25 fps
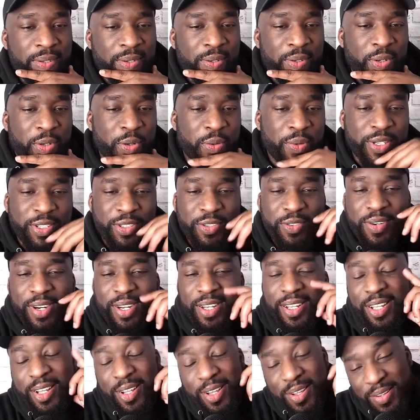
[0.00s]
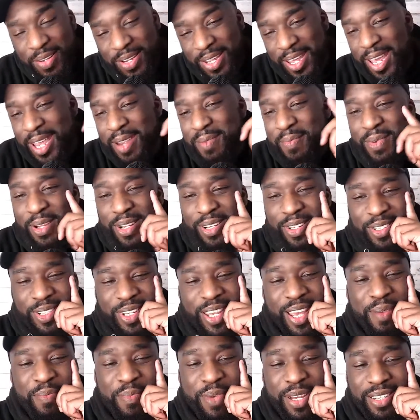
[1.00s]
Always great. Okay, man.
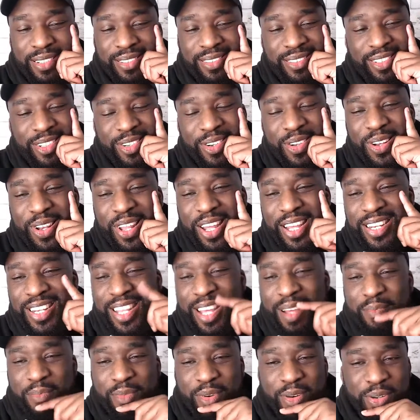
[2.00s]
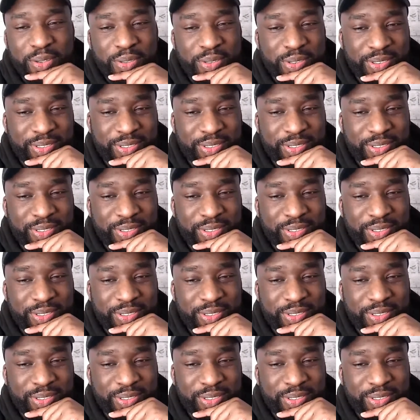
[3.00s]
Yeah, man. You know, like that, bro.